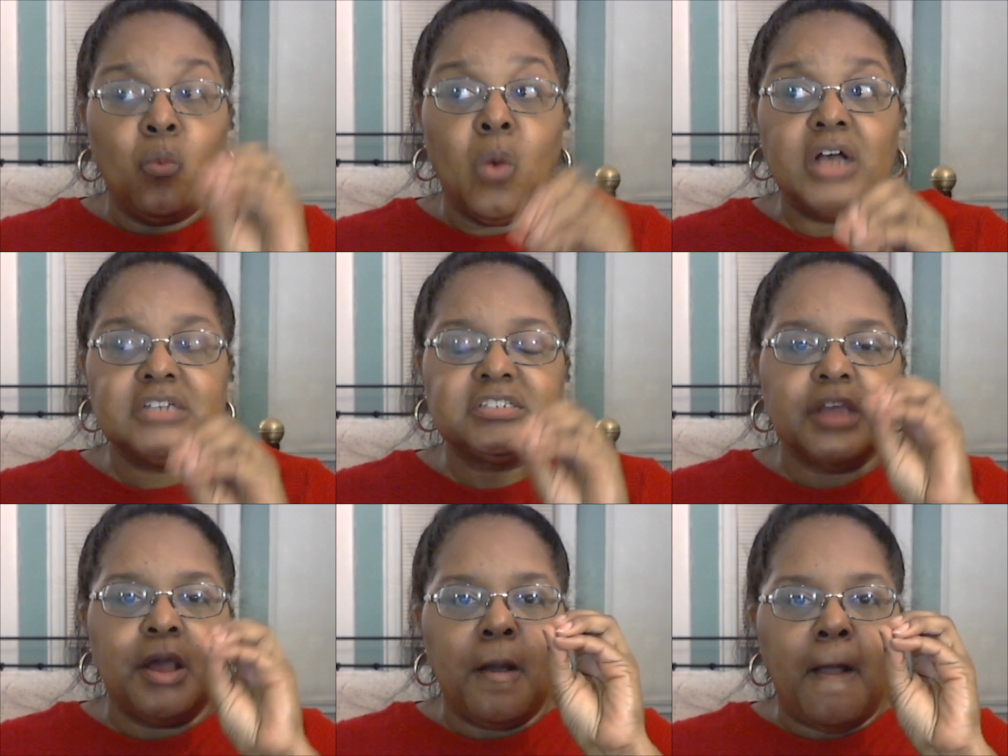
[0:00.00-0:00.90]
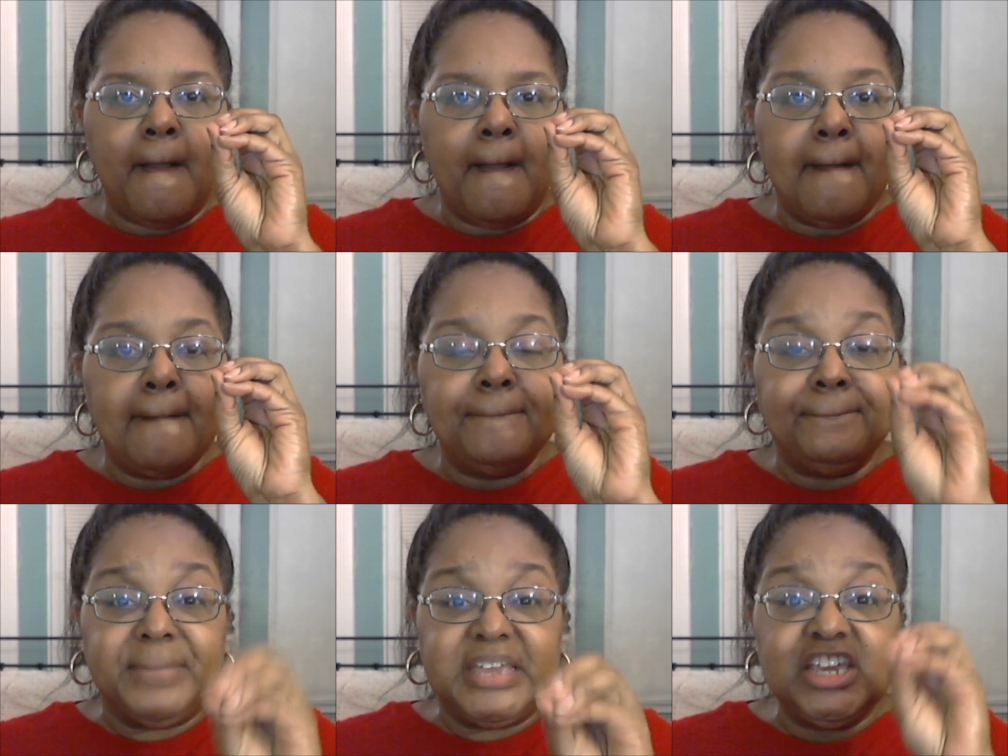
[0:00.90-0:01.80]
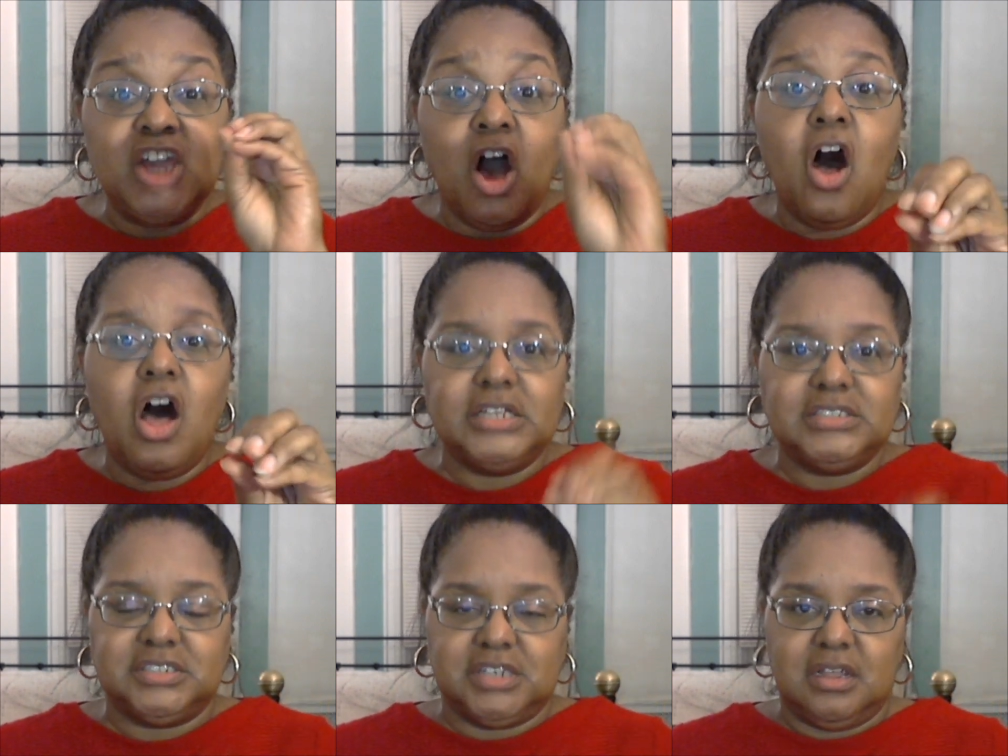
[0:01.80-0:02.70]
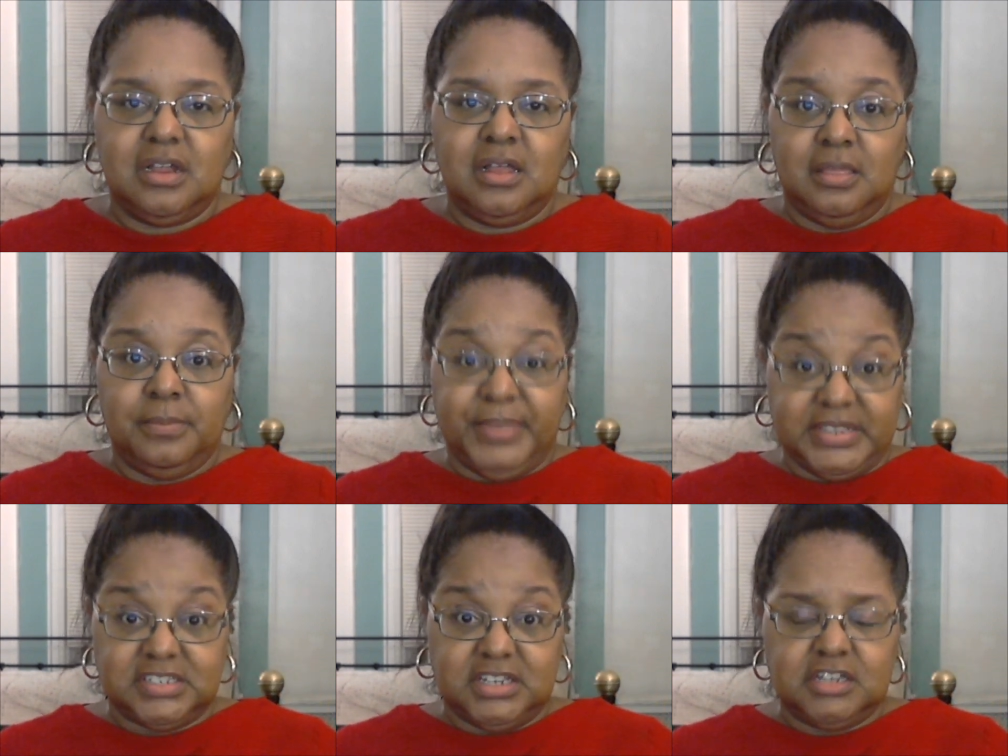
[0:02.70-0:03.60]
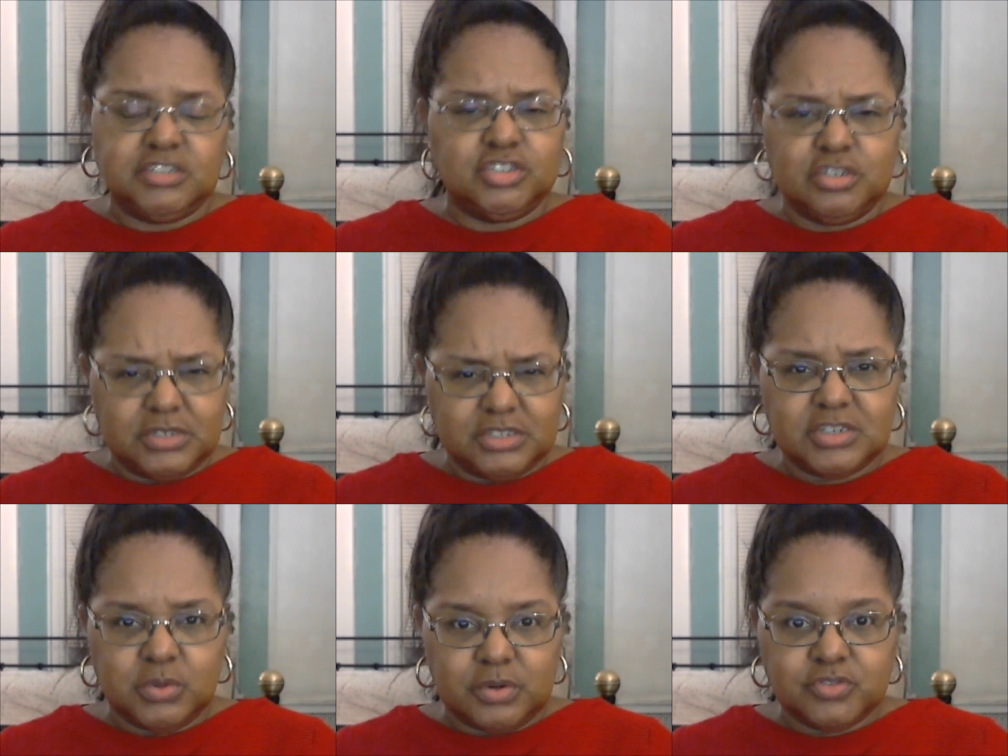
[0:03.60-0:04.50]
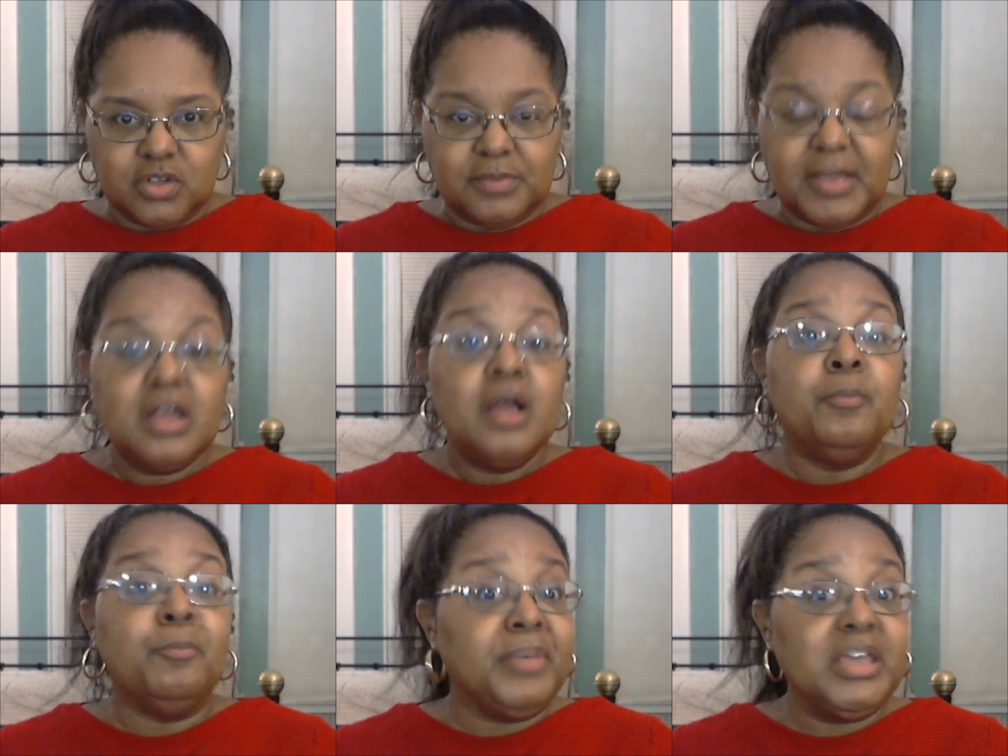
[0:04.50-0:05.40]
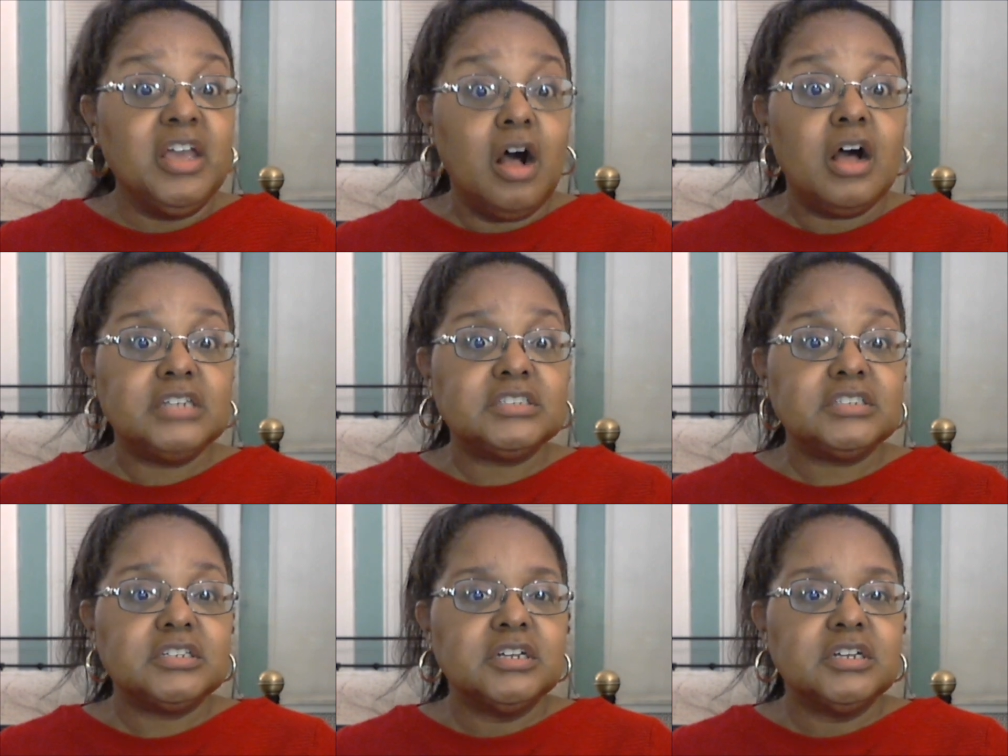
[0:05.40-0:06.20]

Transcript: was beyond busy. Do you understand what I'm talking about? Beyond